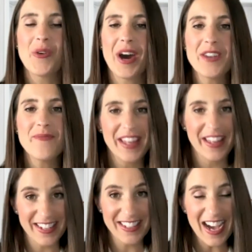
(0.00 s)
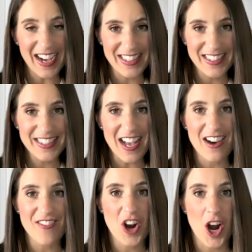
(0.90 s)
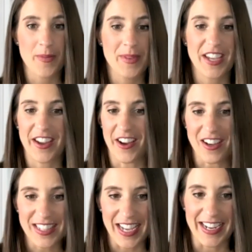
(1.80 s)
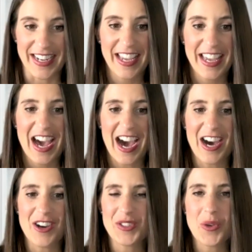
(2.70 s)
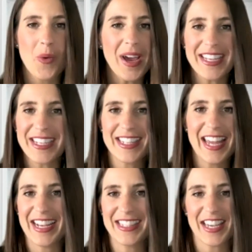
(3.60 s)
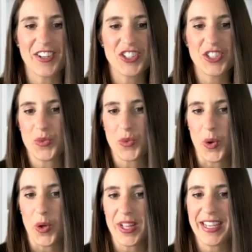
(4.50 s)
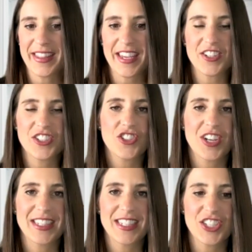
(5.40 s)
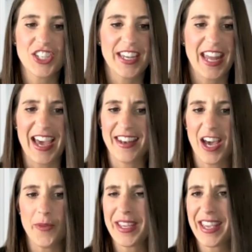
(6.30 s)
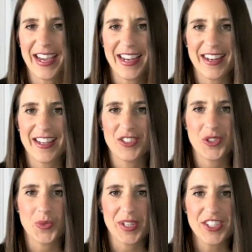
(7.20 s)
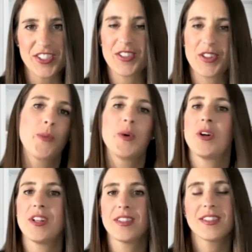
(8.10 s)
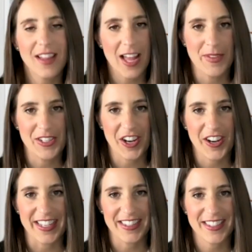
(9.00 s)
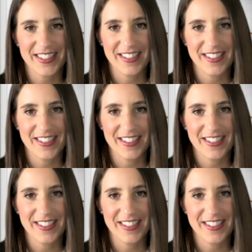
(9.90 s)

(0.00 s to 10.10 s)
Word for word: 1 million tons of carbon dioxide. Uh, so, what is Enhance Energy's role in the energy transition and helping Canada to reach its global climate targets?